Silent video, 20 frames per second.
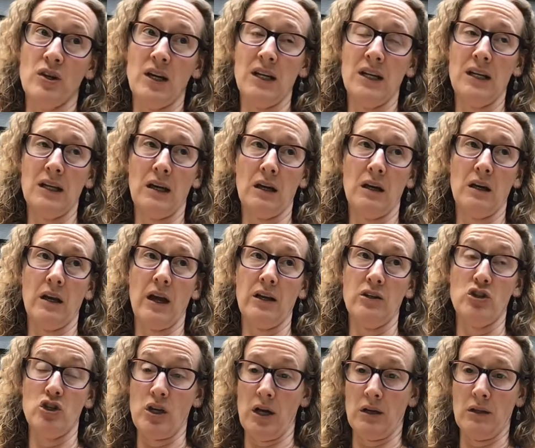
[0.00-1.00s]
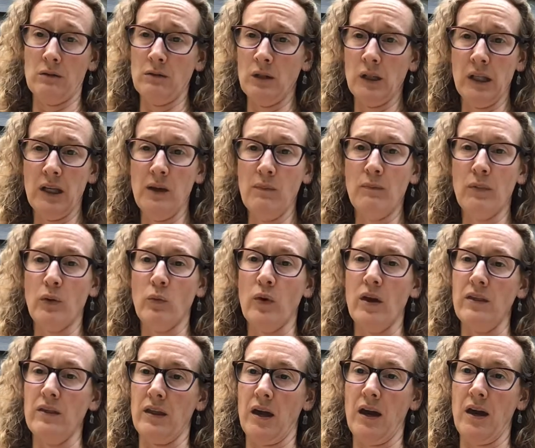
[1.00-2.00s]
frustrating
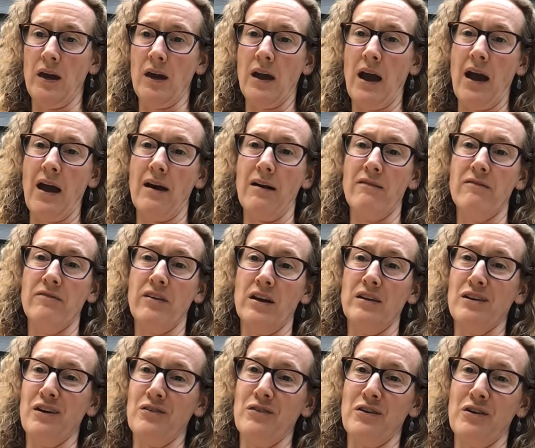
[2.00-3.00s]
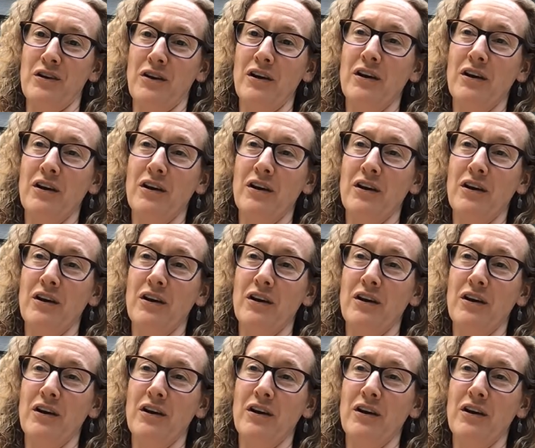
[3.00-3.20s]
generally. But when they have